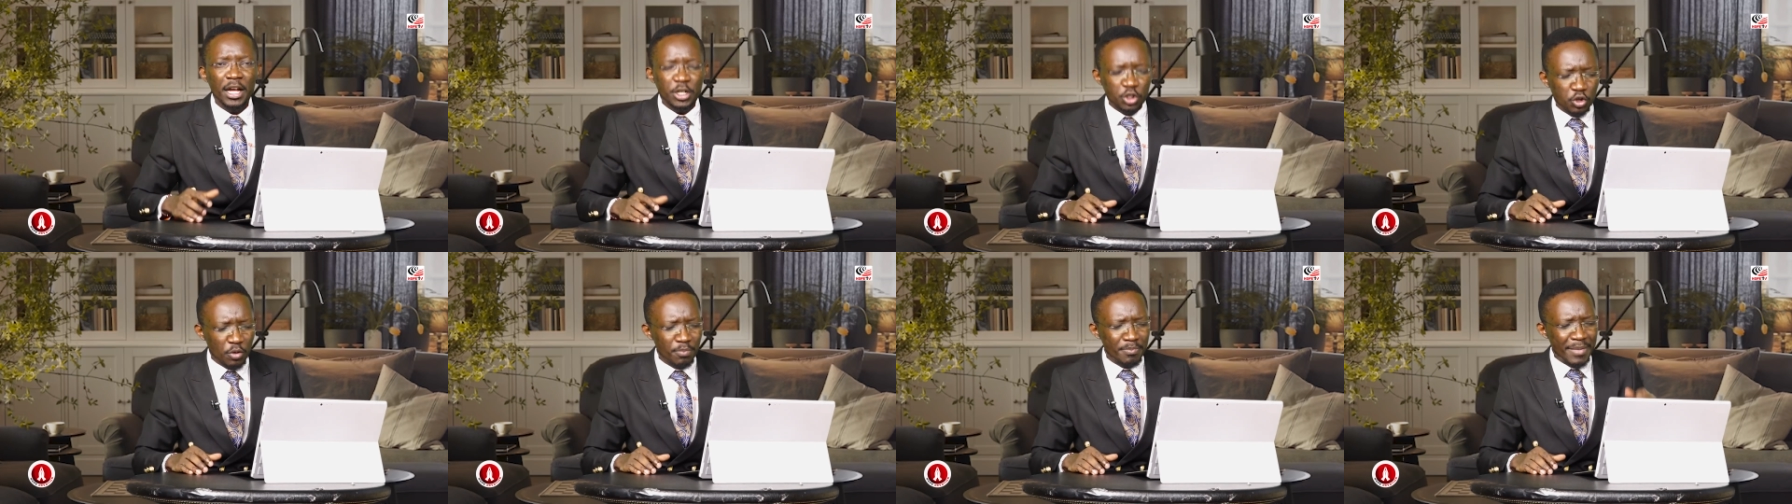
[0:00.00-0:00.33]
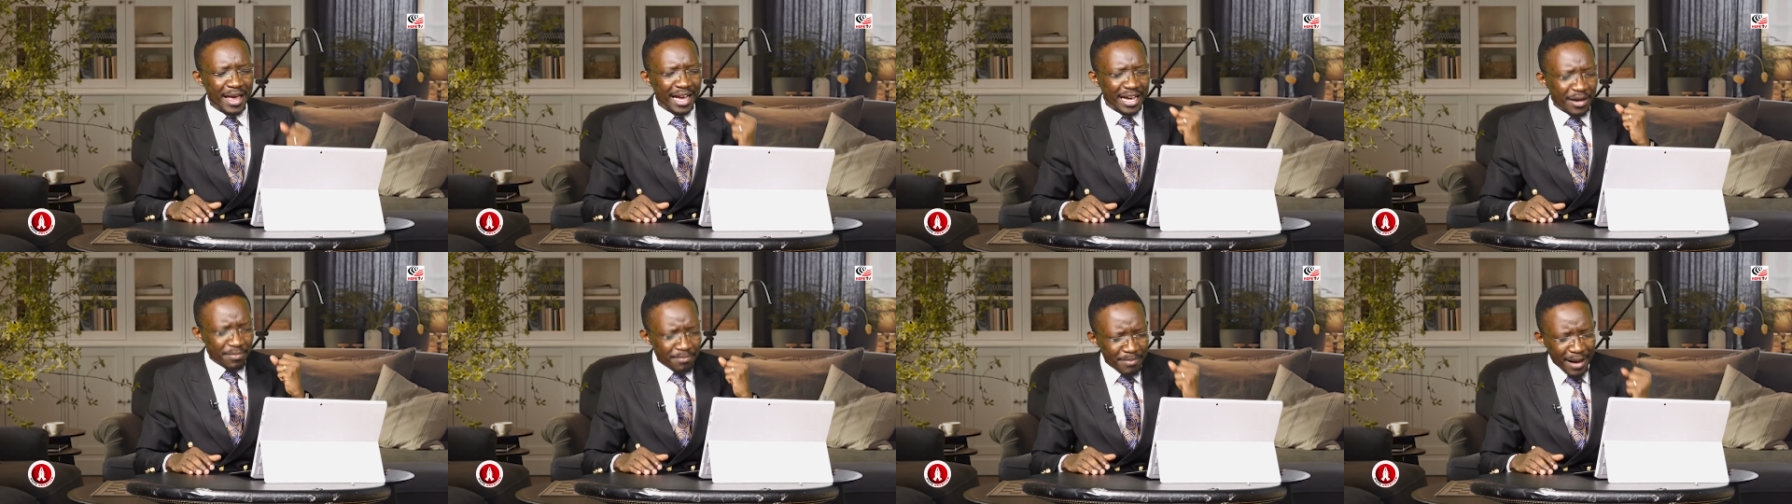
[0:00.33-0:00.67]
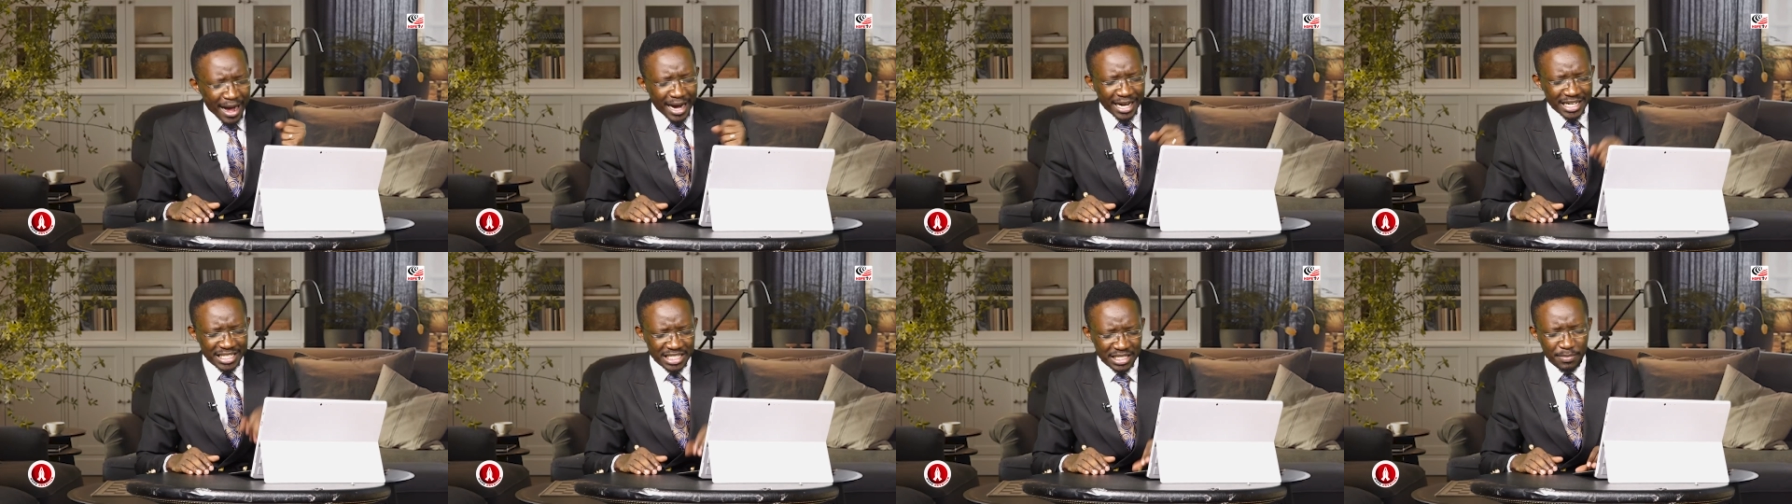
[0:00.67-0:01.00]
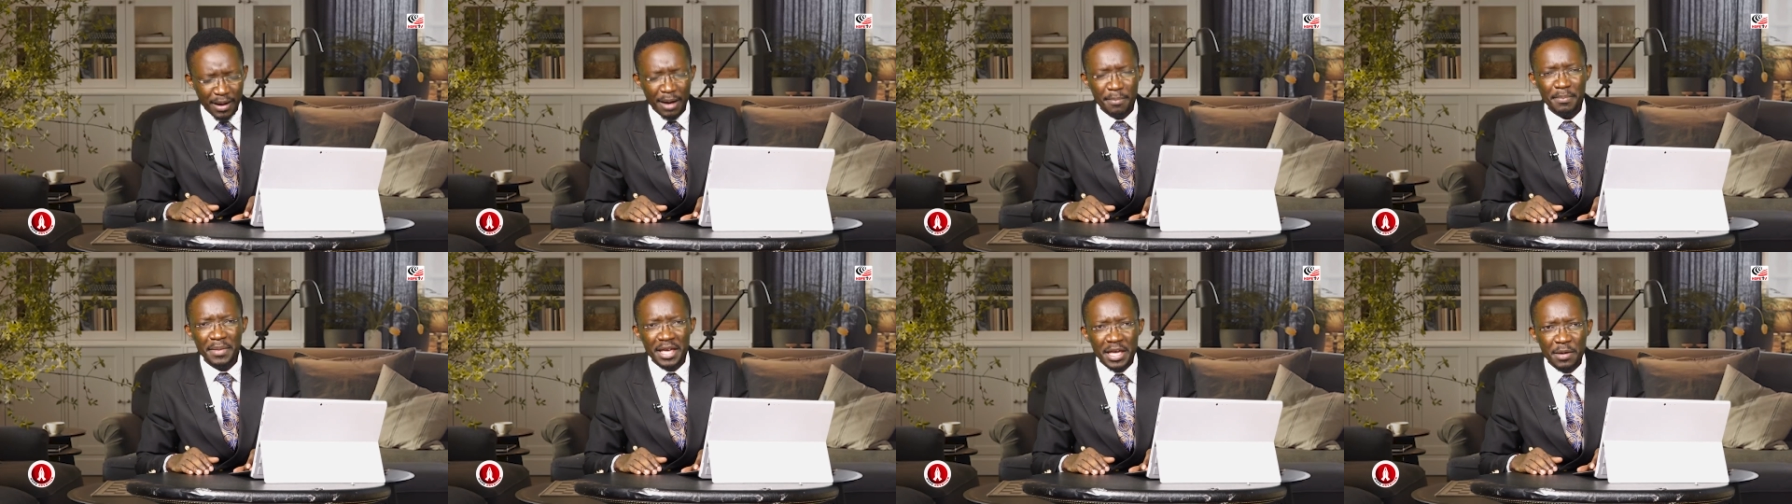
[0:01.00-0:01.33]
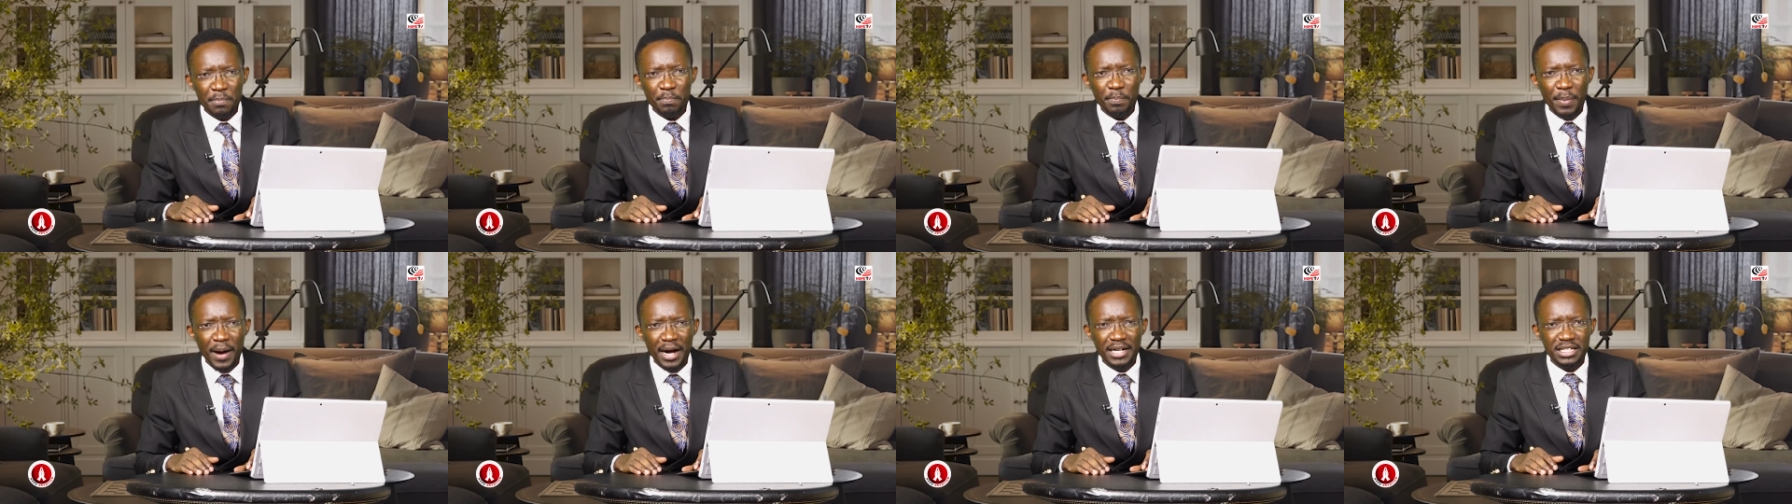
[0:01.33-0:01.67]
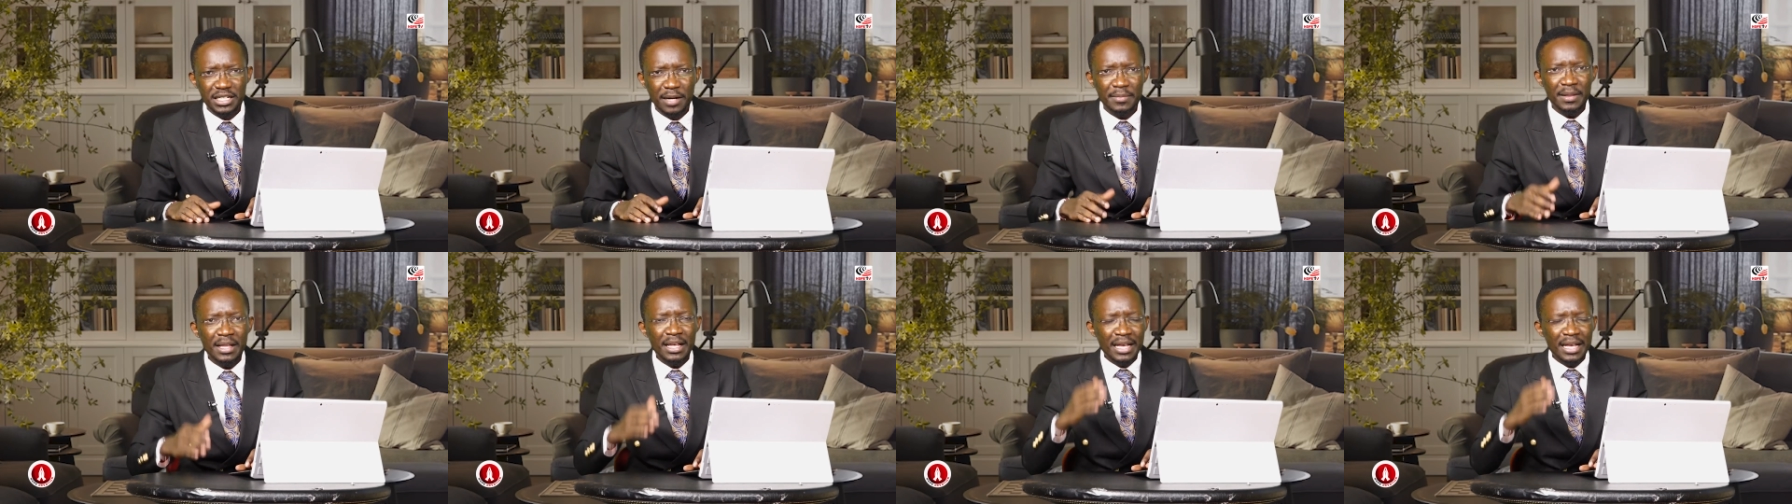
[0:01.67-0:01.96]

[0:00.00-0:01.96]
to make maximum impact.